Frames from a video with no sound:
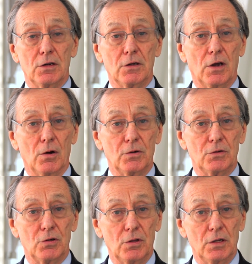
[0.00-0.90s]
to go
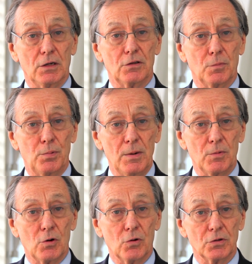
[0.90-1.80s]
to the
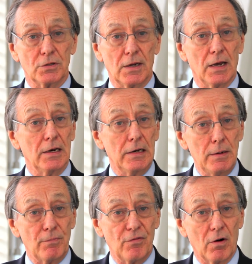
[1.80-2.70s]
Supreme Court and
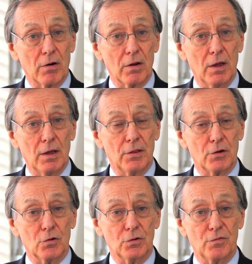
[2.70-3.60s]
leapfrog
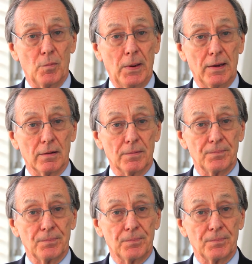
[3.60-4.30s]
the Court of Appeal.